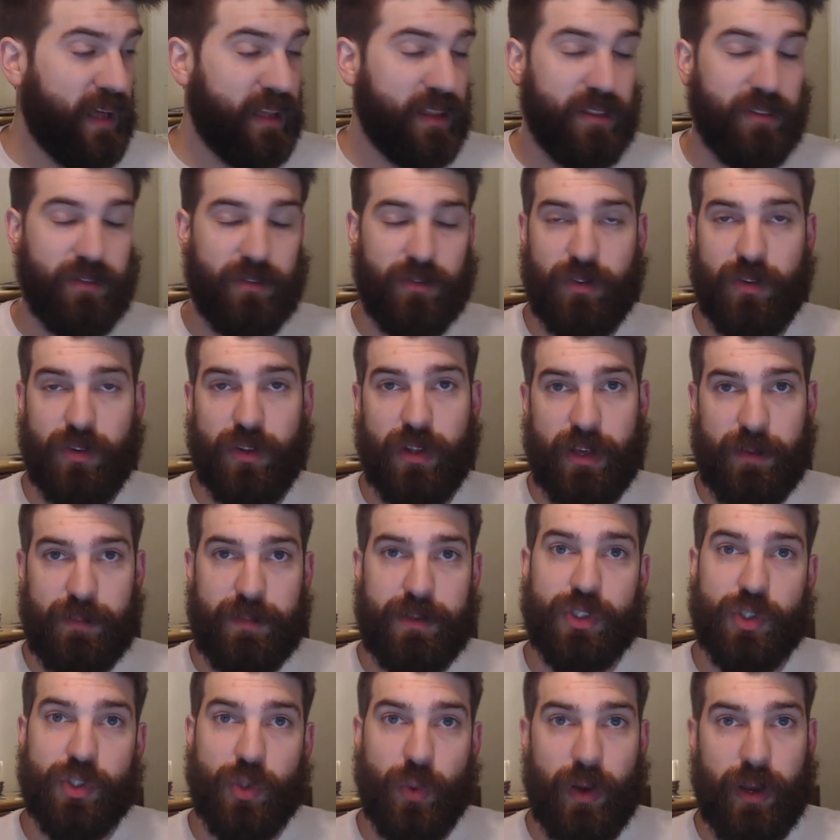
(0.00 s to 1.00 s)
and I really
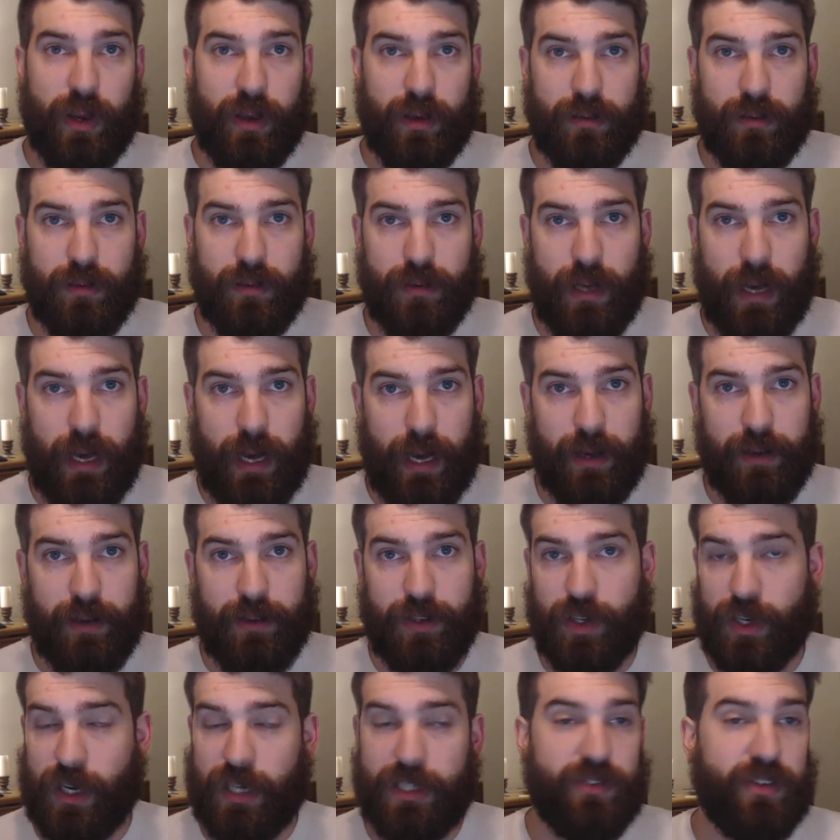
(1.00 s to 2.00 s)
have been enjoying
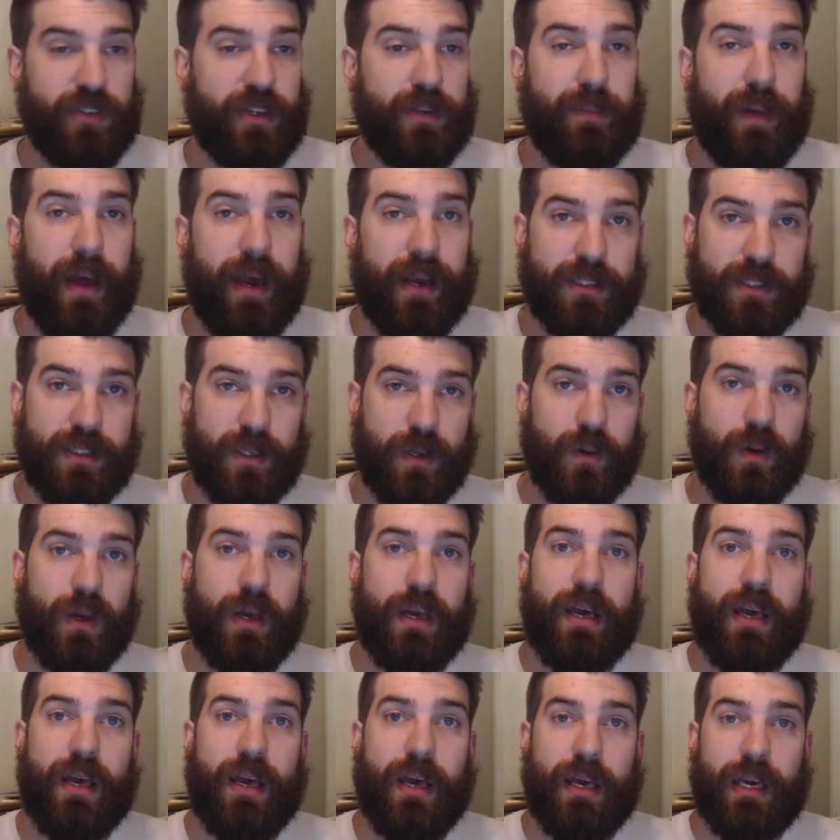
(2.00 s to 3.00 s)
your guys' feedback. So
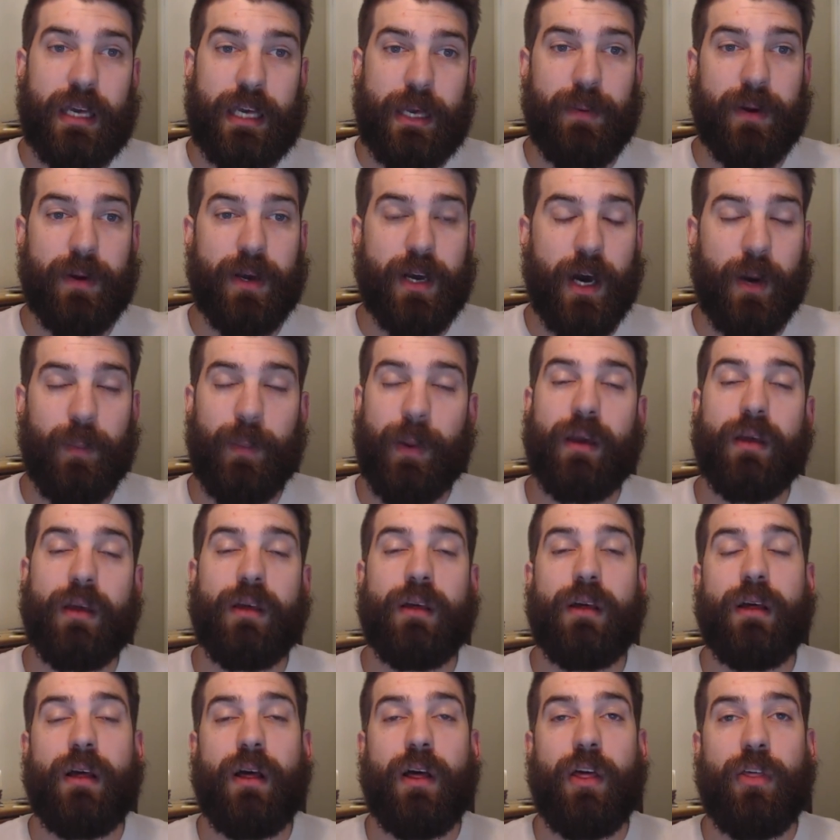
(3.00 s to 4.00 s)
keep it
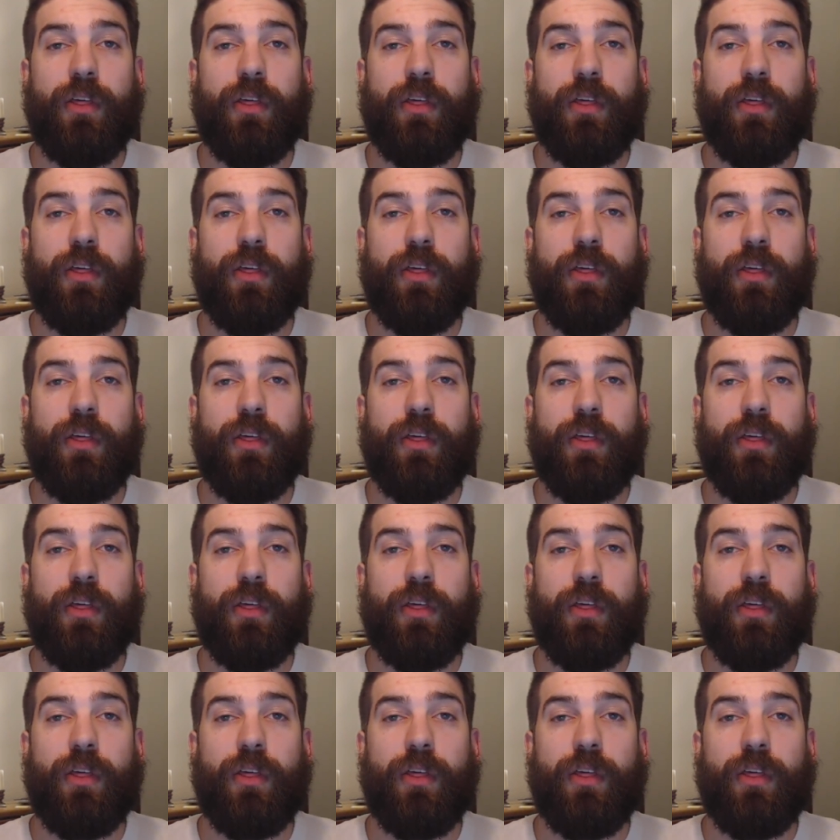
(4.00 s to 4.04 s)
coming.